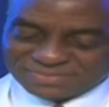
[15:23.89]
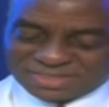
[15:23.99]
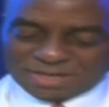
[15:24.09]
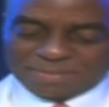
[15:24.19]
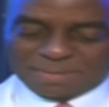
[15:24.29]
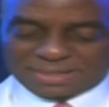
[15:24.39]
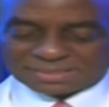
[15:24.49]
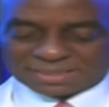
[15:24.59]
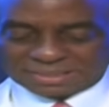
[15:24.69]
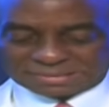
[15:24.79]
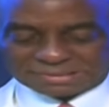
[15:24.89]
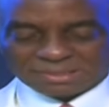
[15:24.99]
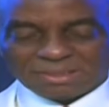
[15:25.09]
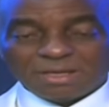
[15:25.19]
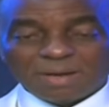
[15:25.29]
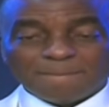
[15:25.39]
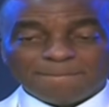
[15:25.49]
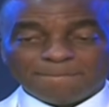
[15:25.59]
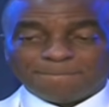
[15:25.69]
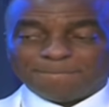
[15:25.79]
Remember, it says,
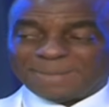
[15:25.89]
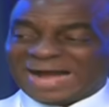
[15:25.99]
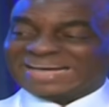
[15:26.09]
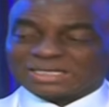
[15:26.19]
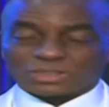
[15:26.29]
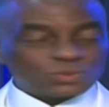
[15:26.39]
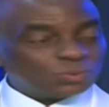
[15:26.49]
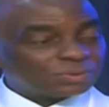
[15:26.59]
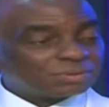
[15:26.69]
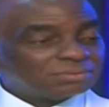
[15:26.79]
buy the truth